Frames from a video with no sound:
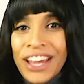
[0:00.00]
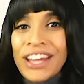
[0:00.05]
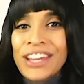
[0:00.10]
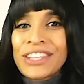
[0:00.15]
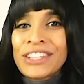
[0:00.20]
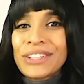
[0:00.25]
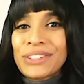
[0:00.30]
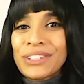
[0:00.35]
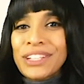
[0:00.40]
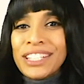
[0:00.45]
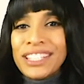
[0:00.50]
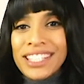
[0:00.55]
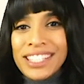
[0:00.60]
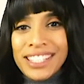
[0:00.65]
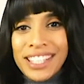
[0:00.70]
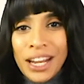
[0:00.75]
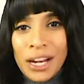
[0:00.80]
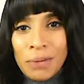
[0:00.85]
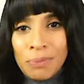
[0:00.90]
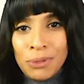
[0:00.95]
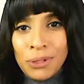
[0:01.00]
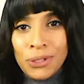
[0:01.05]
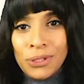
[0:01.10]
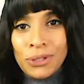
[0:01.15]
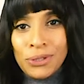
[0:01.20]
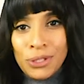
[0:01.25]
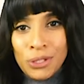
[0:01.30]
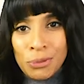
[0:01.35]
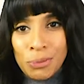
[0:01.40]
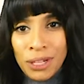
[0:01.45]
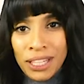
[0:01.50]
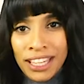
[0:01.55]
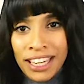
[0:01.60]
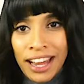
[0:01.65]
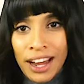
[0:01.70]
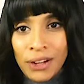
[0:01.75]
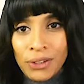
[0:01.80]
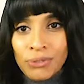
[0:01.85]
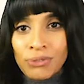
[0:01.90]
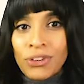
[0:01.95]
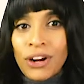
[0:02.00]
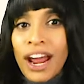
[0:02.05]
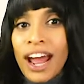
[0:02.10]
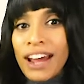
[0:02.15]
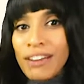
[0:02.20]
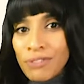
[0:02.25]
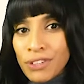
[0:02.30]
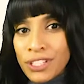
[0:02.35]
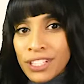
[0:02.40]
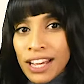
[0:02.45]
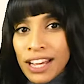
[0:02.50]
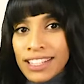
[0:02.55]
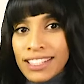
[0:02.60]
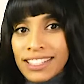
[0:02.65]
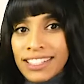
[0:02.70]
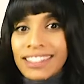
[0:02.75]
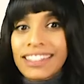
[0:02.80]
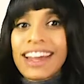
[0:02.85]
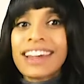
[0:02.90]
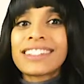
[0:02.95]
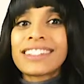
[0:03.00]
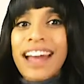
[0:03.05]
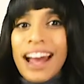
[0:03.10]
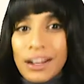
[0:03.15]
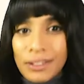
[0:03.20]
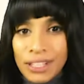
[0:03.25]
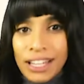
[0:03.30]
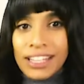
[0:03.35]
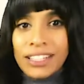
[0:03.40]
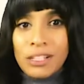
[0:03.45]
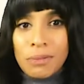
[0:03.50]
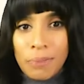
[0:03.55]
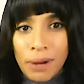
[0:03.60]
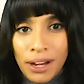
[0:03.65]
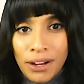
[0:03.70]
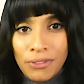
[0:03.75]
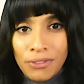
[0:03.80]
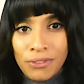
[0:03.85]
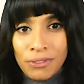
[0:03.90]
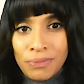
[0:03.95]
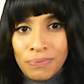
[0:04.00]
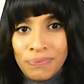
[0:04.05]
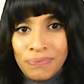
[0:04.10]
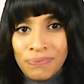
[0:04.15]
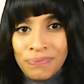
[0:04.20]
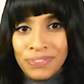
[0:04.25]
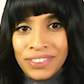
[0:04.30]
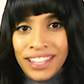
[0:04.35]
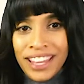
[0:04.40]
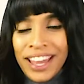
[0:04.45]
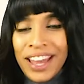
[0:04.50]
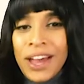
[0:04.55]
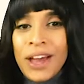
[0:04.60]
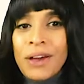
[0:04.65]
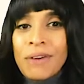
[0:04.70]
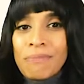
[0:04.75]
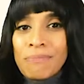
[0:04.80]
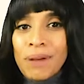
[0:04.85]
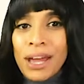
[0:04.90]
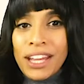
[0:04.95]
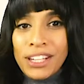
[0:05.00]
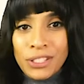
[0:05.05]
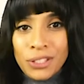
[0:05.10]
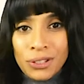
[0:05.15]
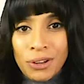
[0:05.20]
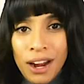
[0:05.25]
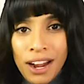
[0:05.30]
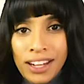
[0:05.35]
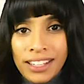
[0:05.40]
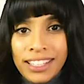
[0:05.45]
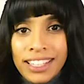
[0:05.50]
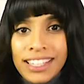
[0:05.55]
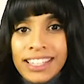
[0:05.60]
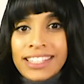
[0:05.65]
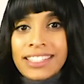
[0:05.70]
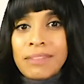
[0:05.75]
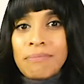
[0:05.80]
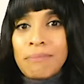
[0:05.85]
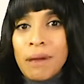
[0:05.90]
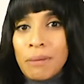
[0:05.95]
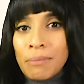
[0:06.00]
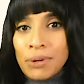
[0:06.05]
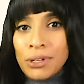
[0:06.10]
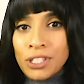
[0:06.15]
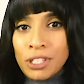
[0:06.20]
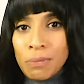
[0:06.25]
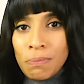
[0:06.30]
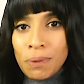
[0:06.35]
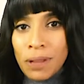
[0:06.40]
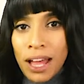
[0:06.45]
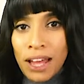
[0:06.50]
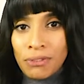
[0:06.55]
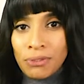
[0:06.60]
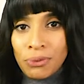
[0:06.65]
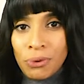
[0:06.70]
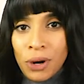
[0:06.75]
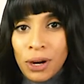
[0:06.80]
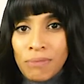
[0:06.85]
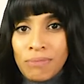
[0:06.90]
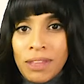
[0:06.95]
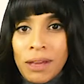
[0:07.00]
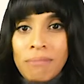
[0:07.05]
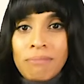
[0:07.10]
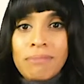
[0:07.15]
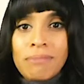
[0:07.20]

You'll need to set up your YouTube account for advertising as outlined above. Patreon is the membership platform that